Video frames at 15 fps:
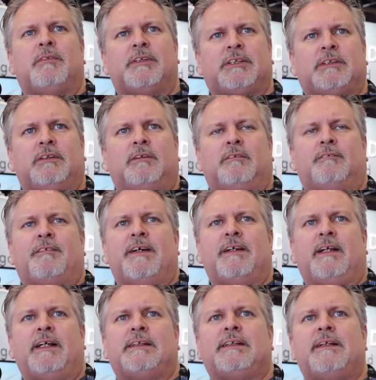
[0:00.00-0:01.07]
We're still
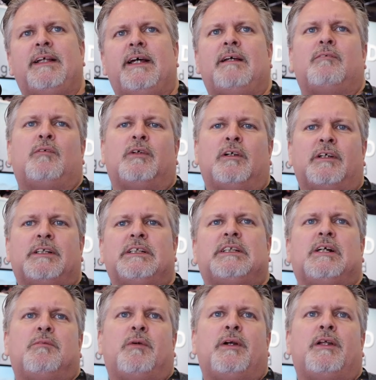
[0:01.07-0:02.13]
finalizing that. We're looking
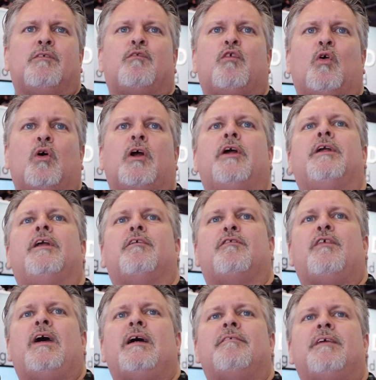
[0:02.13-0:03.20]
somewhere in the $400 to
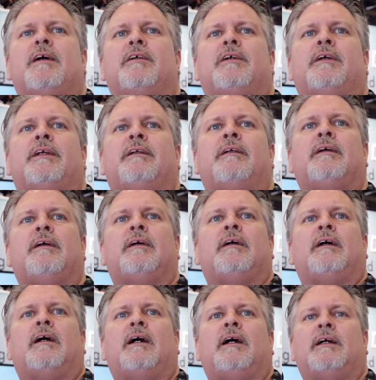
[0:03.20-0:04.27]

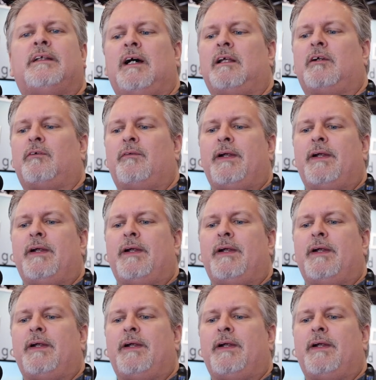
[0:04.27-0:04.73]
$500